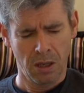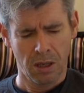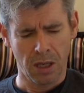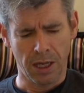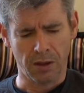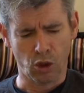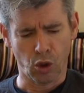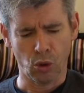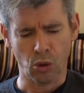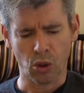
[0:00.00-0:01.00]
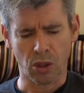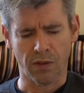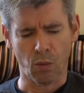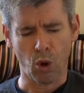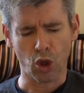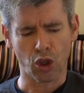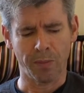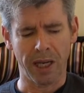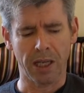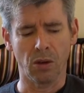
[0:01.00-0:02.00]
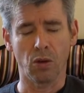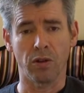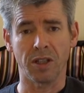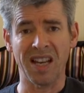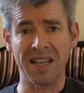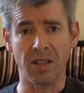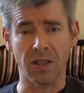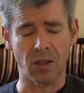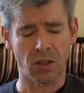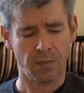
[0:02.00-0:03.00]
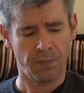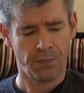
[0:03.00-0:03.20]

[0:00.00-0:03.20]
like the tools of a watchmaker or a dentist.